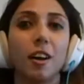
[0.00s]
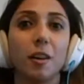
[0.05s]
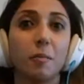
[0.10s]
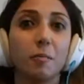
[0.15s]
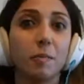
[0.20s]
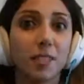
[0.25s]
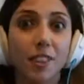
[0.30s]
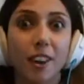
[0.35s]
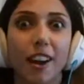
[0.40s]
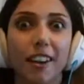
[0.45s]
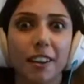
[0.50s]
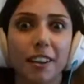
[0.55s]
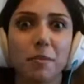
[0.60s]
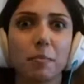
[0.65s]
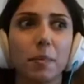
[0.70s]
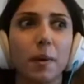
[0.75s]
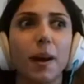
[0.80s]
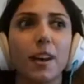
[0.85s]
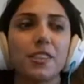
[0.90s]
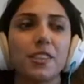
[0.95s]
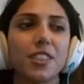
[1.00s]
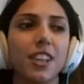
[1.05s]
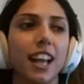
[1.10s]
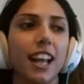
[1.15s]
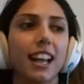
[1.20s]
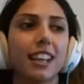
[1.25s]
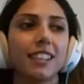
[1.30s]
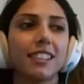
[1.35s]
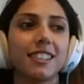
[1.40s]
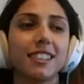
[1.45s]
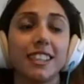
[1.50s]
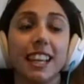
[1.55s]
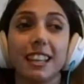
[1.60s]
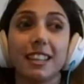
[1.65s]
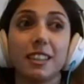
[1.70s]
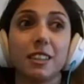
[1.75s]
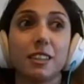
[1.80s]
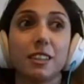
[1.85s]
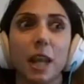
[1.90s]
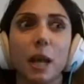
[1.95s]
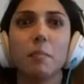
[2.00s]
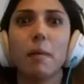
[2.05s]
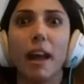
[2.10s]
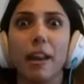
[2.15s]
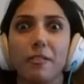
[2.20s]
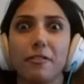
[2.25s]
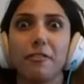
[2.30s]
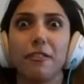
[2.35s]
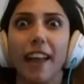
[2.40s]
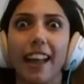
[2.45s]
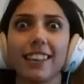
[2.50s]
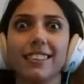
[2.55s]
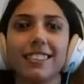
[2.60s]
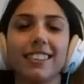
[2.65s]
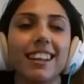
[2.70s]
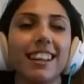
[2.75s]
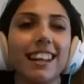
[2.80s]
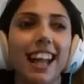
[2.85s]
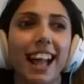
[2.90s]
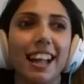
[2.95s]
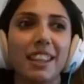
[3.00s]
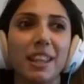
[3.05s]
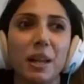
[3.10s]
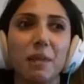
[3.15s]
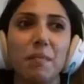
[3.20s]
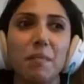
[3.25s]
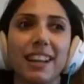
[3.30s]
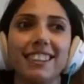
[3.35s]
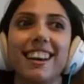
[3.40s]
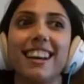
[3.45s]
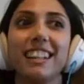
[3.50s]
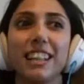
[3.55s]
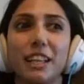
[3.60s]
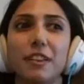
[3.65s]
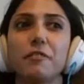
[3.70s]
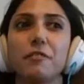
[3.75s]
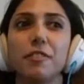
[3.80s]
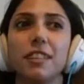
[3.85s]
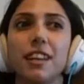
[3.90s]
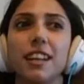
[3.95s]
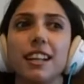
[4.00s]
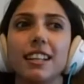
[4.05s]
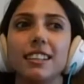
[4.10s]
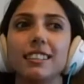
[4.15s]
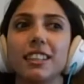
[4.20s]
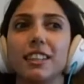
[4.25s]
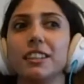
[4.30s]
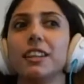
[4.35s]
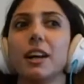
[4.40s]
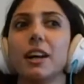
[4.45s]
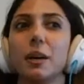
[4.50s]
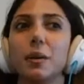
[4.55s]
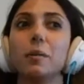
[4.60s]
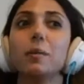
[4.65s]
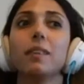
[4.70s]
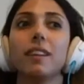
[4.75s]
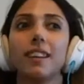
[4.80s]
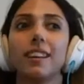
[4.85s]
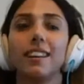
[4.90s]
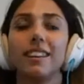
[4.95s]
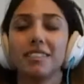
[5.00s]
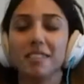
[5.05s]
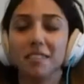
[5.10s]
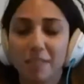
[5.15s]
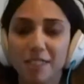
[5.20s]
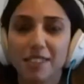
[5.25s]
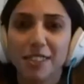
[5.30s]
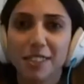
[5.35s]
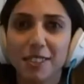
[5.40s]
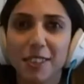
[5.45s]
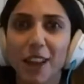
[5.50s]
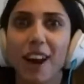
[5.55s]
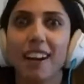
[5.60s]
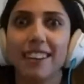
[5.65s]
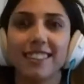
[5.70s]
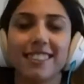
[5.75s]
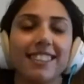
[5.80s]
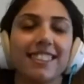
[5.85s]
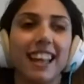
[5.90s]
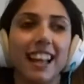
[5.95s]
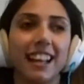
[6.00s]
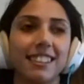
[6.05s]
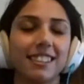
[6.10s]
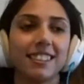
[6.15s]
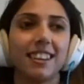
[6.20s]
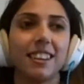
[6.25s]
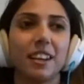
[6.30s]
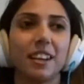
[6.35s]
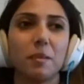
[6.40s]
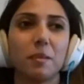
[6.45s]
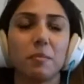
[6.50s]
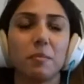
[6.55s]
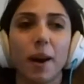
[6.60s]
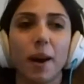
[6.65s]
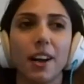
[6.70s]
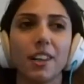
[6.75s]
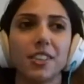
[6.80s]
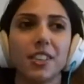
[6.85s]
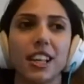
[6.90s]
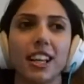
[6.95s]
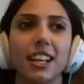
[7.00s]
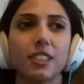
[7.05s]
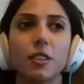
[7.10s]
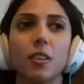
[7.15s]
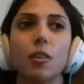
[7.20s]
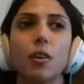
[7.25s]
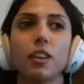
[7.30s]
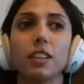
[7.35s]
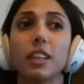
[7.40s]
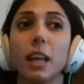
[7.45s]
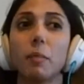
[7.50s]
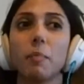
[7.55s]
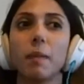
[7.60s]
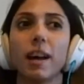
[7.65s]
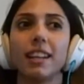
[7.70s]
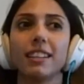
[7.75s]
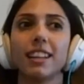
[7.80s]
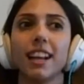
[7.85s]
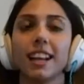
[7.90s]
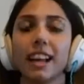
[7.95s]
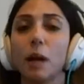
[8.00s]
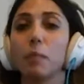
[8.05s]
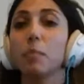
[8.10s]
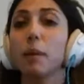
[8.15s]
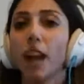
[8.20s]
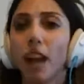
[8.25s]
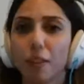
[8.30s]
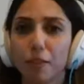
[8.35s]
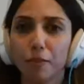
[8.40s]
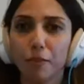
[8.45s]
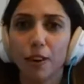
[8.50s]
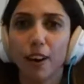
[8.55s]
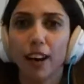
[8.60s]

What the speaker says: start a project, that they might fail. And they might not even, start that project, or they might not apply for